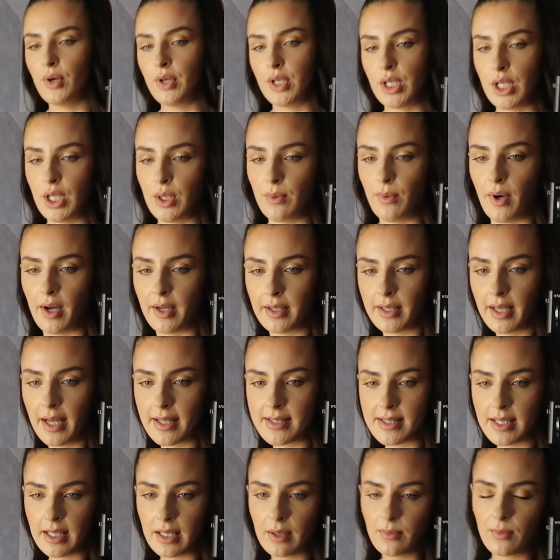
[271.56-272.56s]
what you are
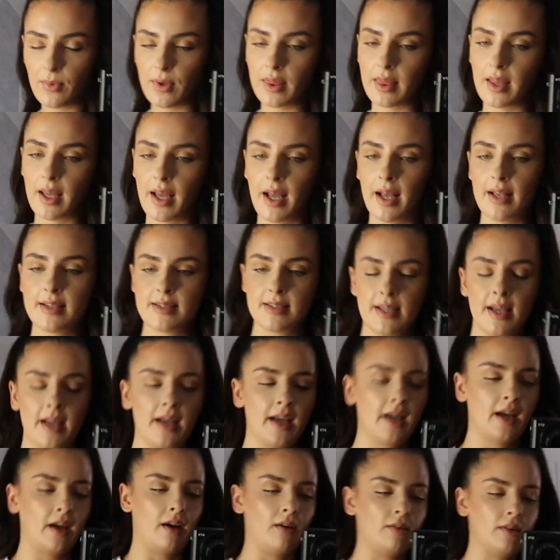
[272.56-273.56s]
getting with this.
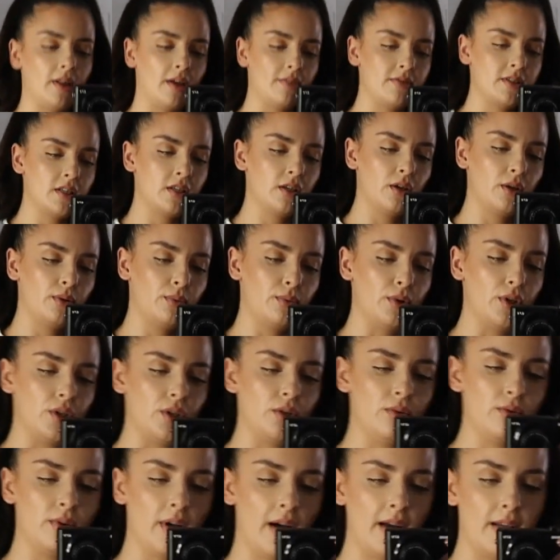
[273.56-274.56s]
I'd love to know what
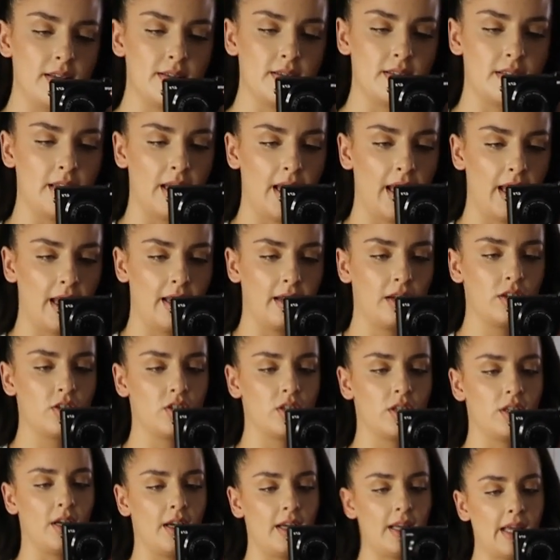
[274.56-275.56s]
you guys think.
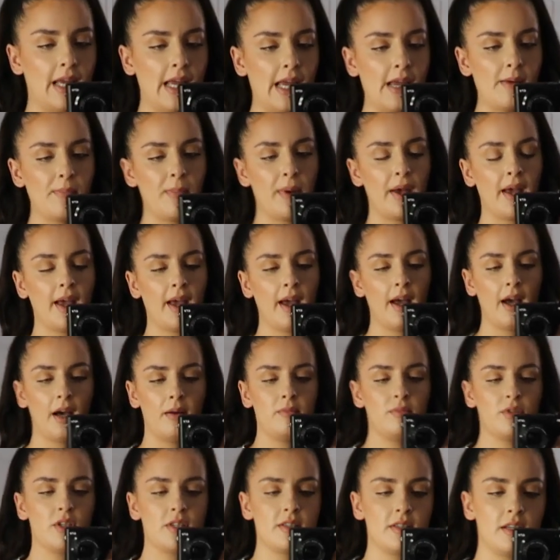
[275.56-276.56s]
Should I keep it?
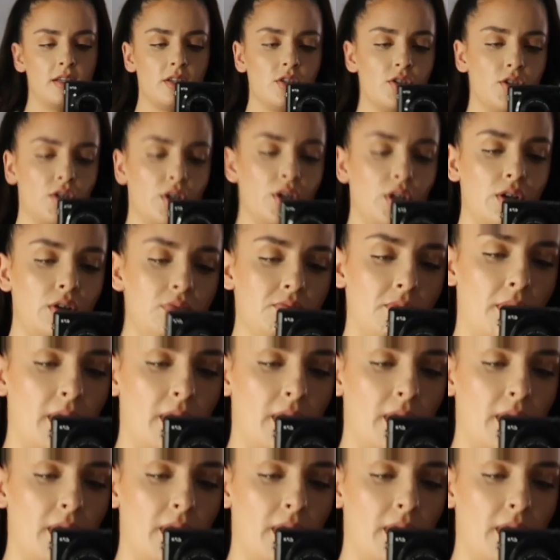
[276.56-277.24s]
I'm just in two